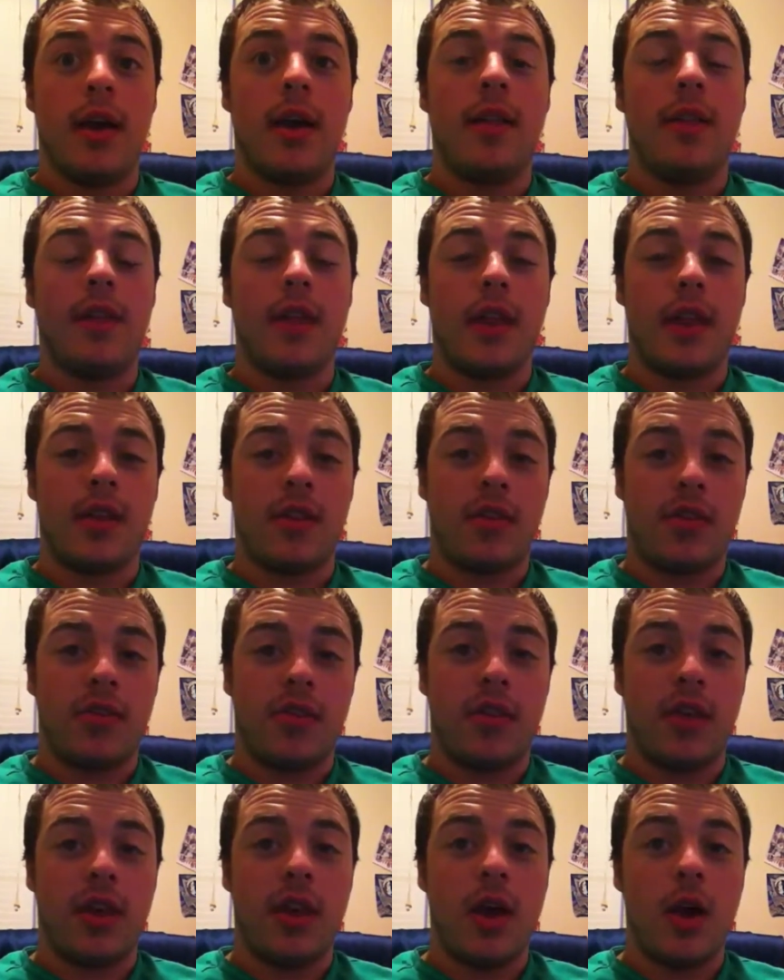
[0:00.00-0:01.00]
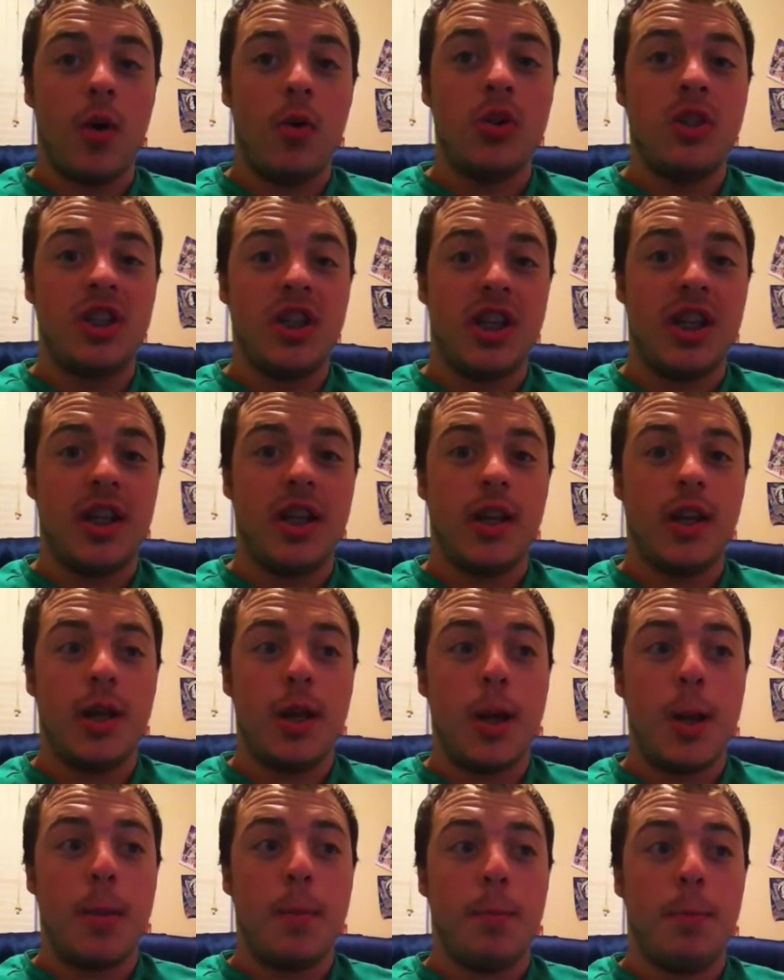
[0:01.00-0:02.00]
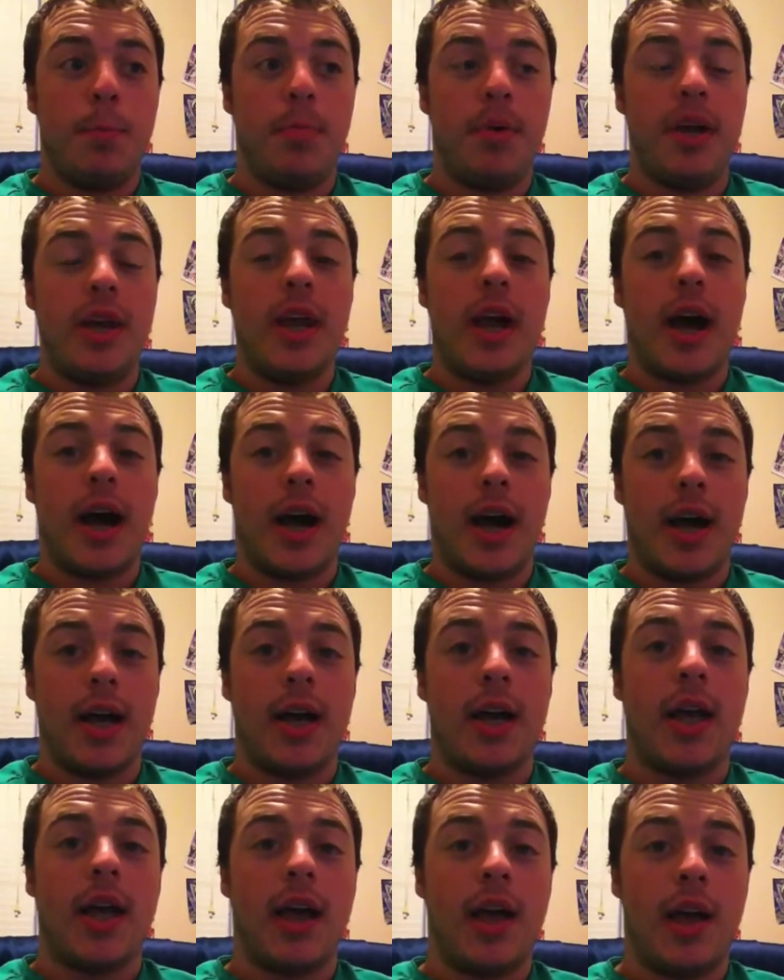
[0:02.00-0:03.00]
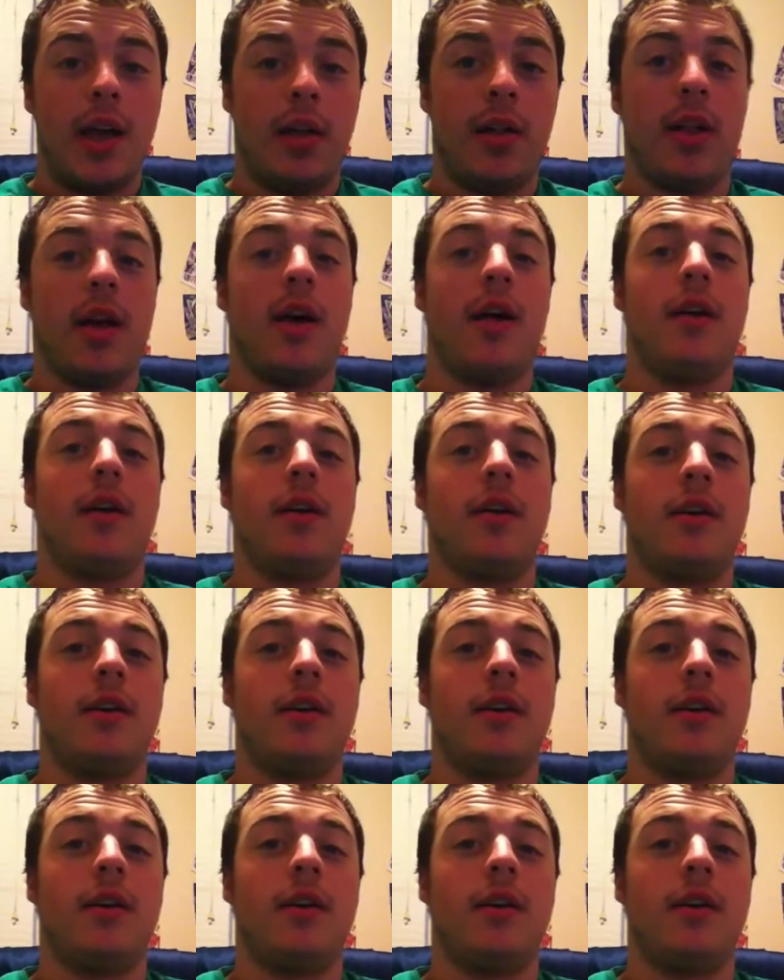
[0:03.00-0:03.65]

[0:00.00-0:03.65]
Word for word: and then it's C O G B I L L.